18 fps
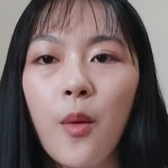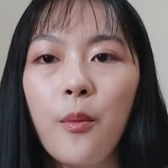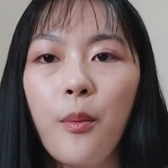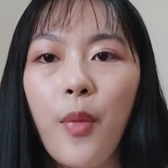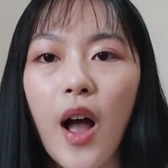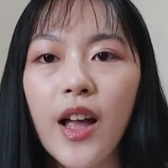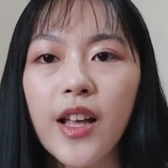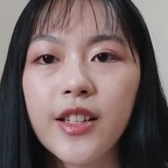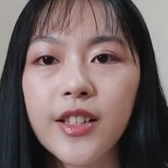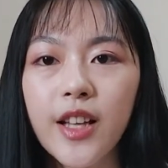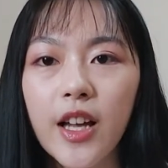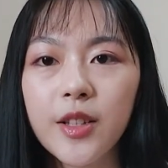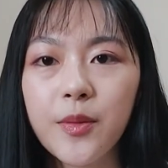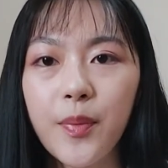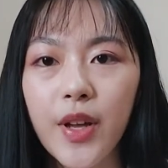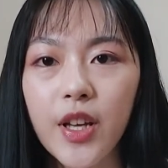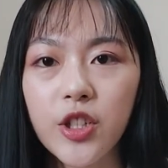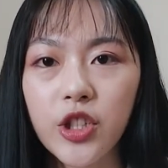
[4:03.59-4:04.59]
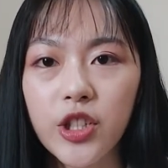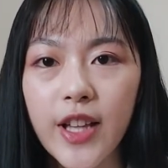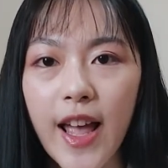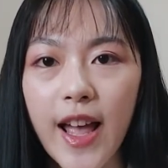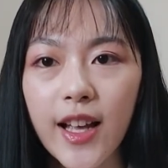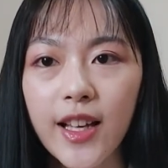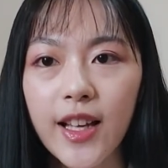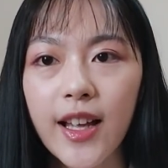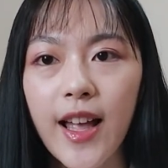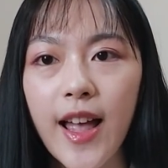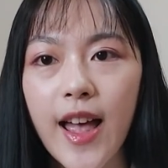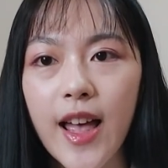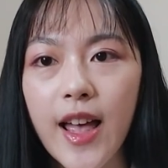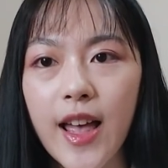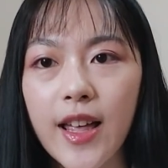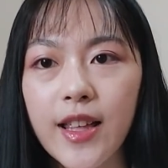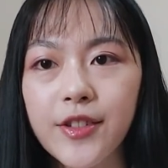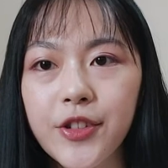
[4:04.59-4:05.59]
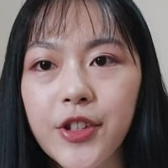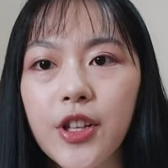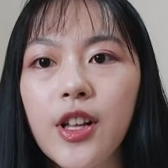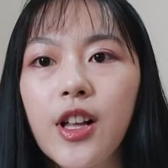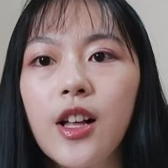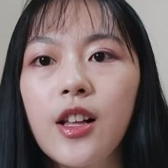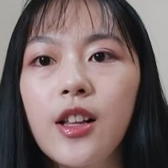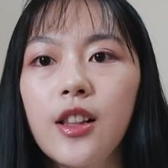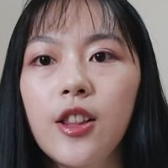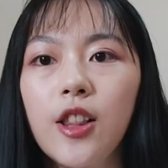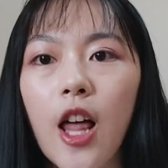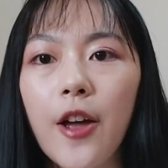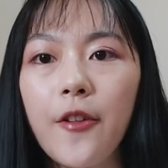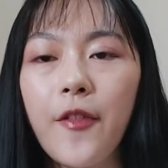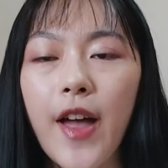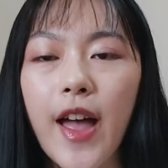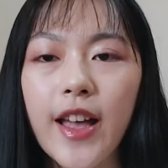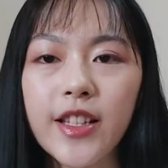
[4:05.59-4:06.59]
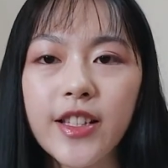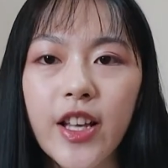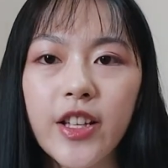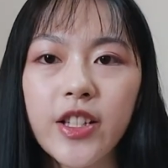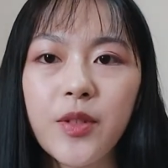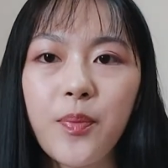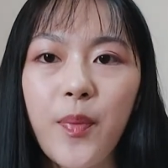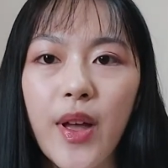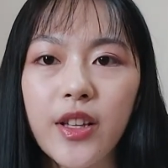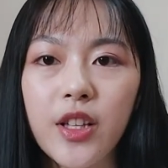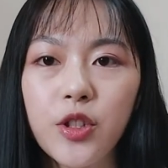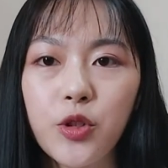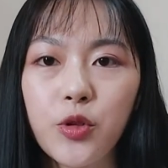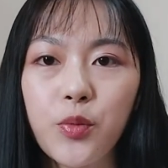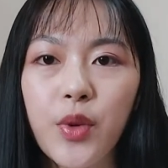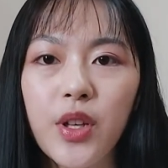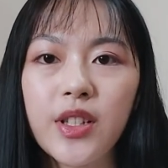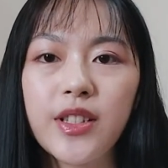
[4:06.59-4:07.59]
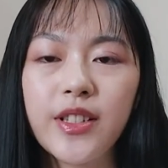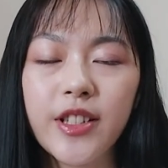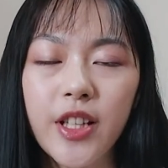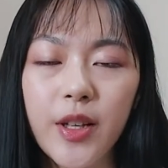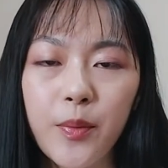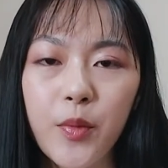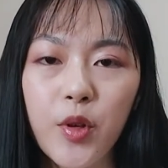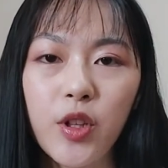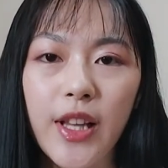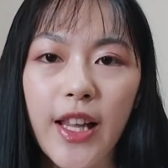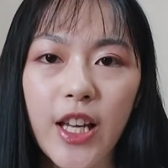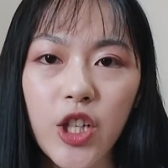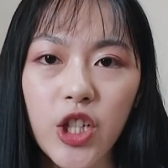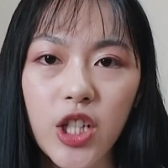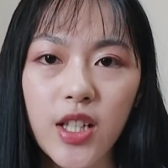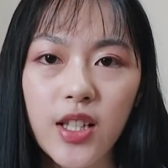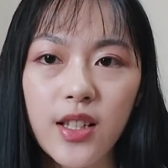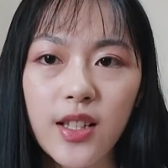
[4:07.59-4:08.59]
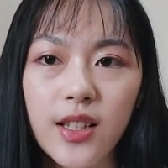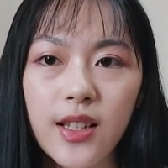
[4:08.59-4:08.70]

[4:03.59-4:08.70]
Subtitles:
buy side pitch deck and live asset management simulation.